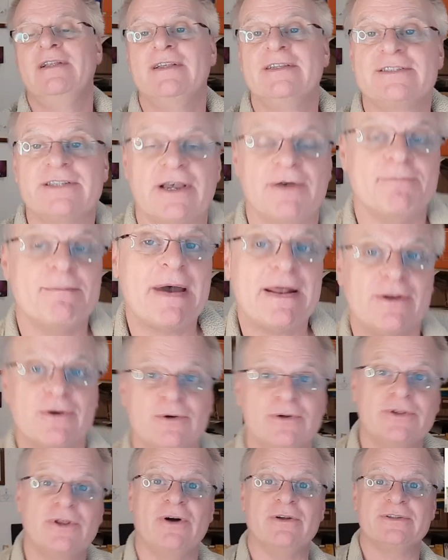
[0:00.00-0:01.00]
So
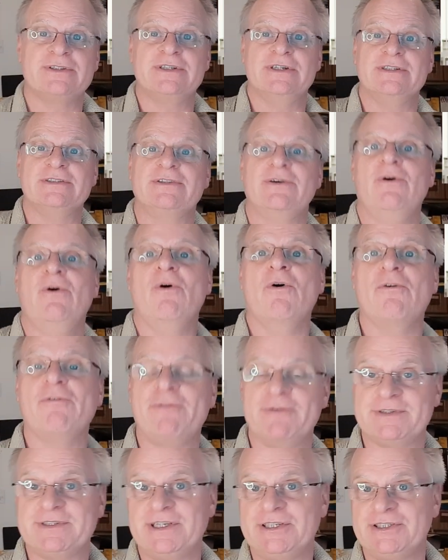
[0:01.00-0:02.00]
medical doctors or
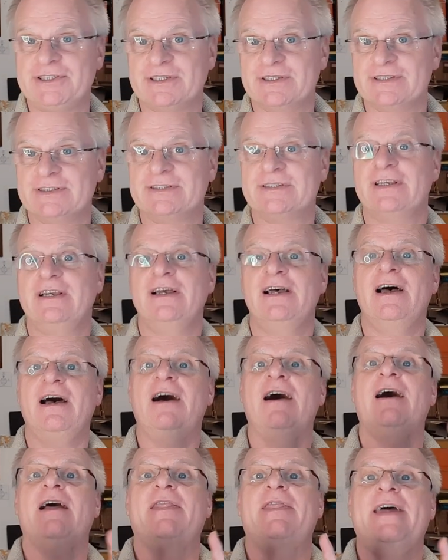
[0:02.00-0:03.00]
physicians
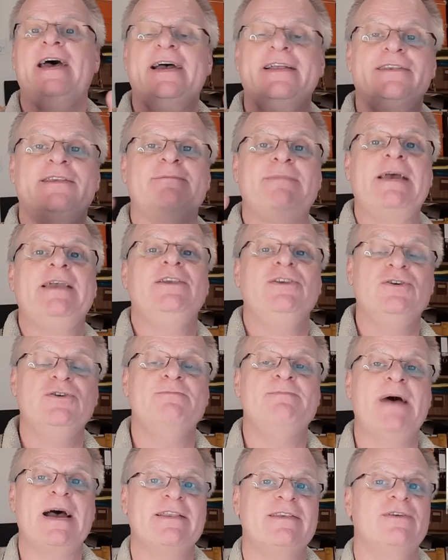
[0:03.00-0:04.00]
are there to make you
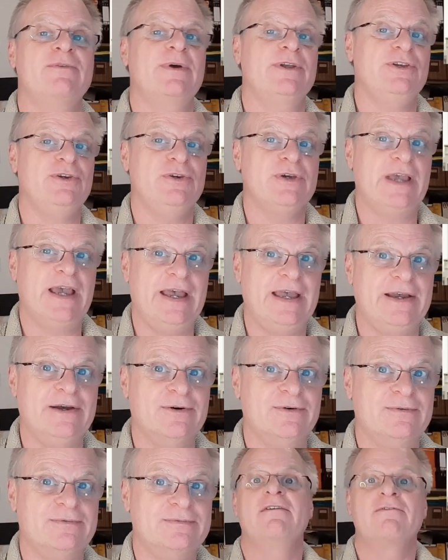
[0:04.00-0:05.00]
better when you get
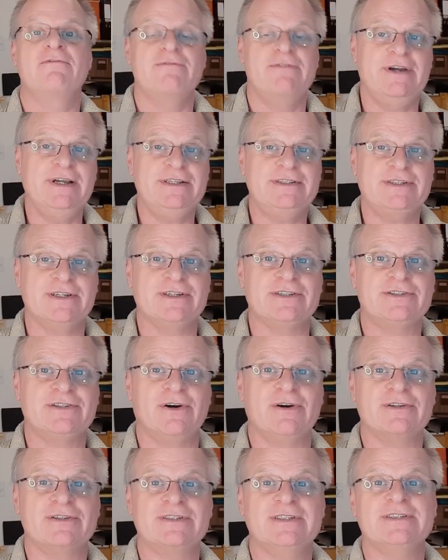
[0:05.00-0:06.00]
ill. Research
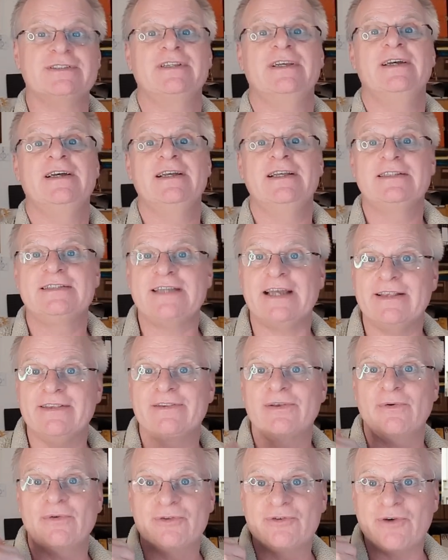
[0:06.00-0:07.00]
doctors tend
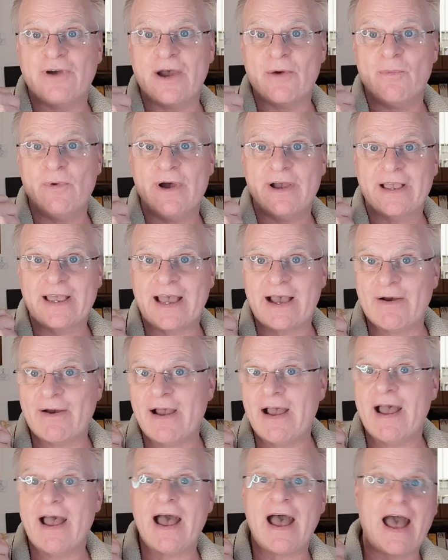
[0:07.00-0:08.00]
to try and work out
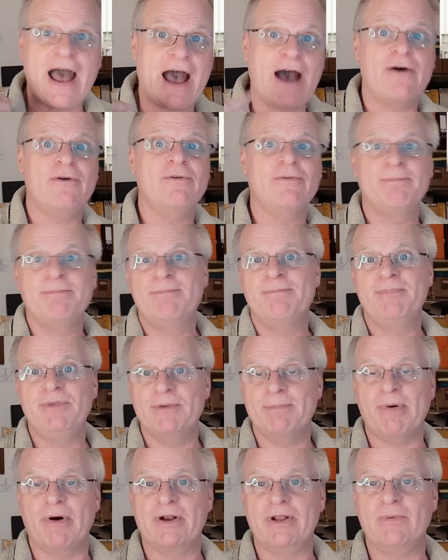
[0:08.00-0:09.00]
how your
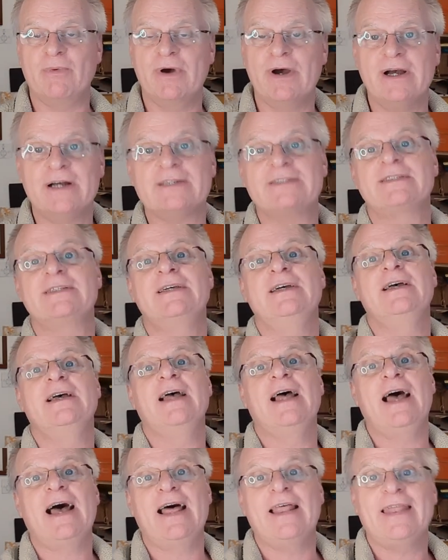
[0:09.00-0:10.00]
body works
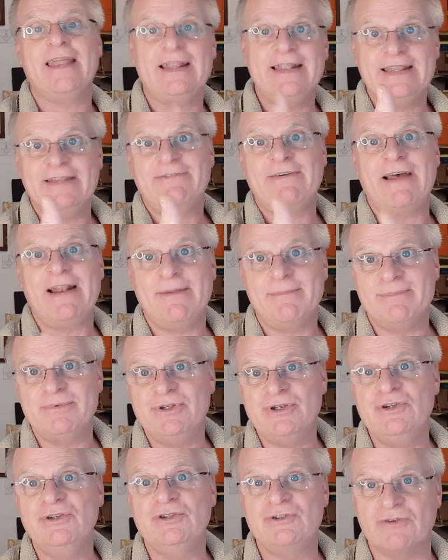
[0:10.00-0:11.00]
and then develop
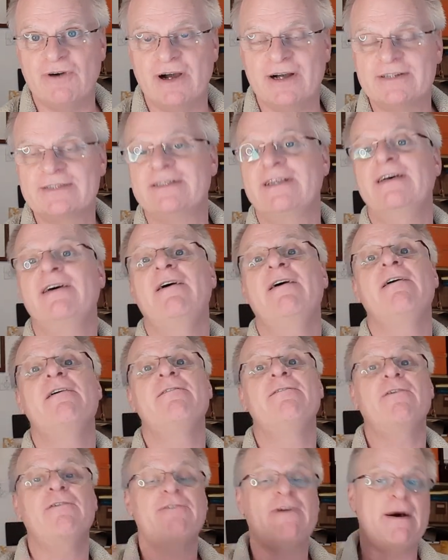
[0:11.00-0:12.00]
new drugs
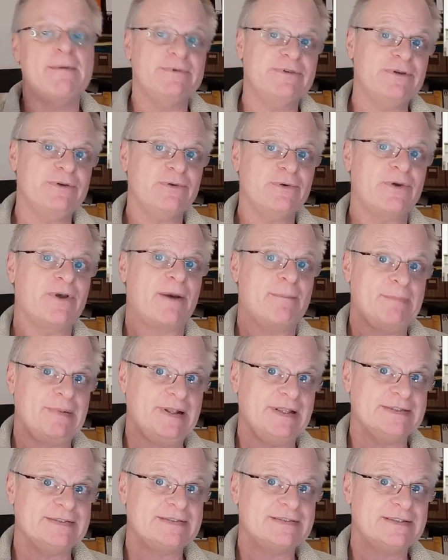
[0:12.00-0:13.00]
for pharmaceutical
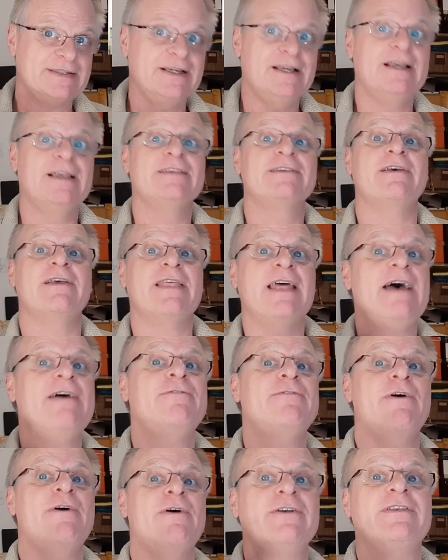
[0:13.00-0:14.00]
companies. So their
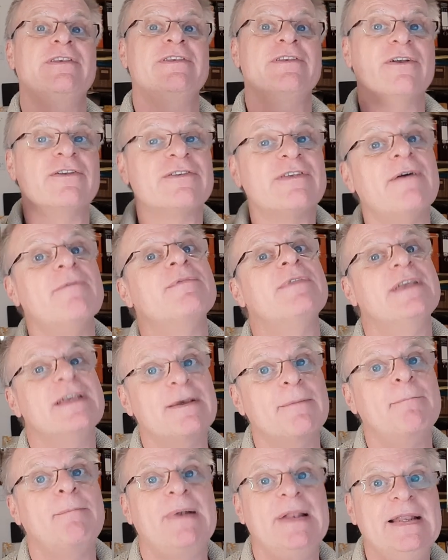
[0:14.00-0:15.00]
focus is on something
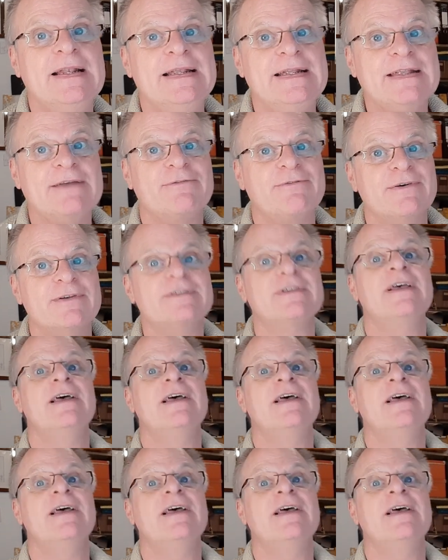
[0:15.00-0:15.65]
completely different.